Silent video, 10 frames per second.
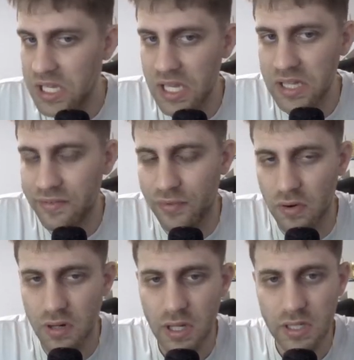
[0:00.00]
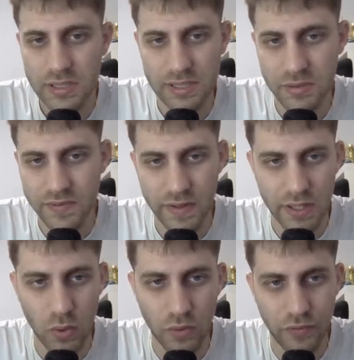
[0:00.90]
king d4 seems very
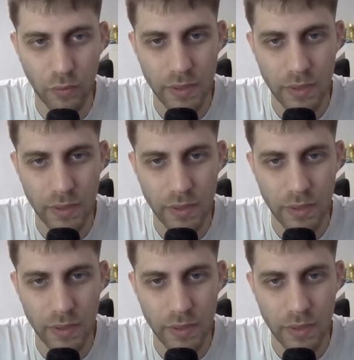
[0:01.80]
good for